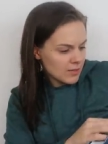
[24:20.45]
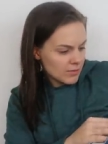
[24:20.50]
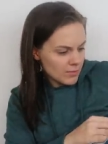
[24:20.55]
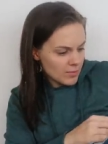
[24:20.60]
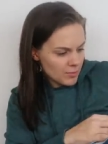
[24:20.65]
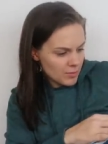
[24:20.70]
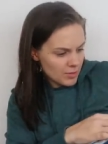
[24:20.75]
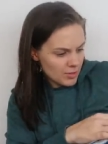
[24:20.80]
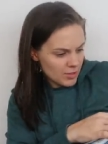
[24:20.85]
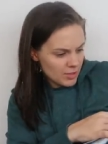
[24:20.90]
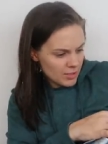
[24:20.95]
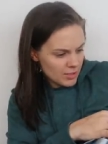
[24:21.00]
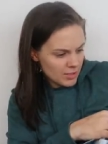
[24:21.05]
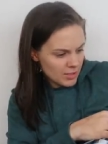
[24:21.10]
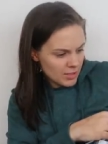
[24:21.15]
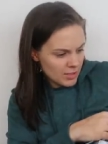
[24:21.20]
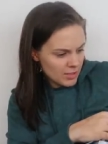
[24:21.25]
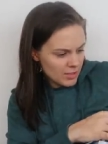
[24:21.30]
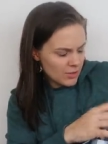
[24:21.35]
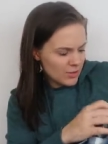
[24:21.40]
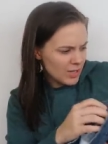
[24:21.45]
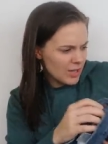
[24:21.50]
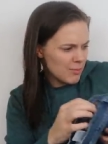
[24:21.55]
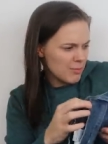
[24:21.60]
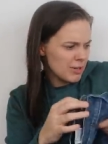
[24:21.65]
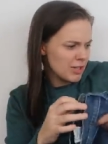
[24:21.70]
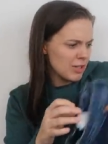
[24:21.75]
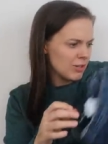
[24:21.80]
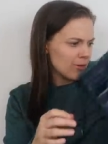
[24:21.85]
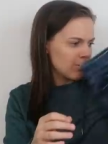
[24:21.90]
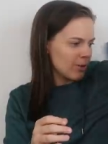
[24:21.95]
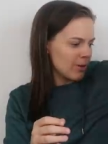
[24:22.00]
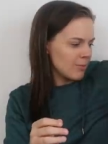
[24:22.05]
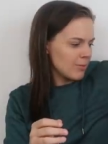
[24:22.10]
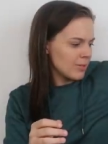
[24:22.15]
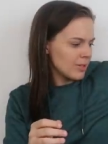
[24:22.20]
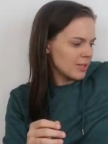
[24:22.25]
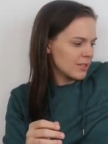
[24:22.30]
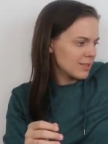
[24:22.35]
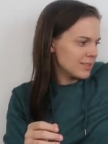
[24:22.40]
What were these again? Oh yeah, Banana
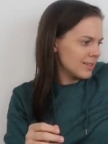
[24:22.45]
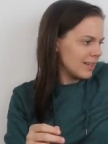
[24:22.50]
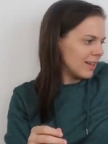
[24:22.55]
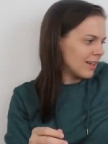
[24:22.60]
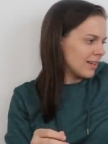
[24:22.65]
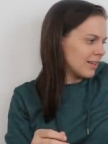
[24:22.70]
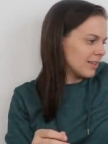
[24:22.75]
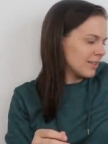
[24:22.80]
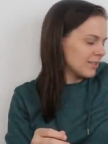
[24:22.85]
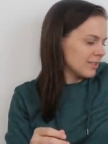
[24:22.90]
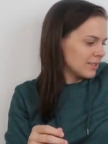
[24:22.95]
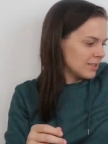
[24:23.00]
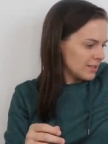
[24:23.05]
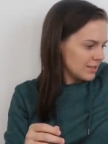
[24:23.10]
Republic, nah,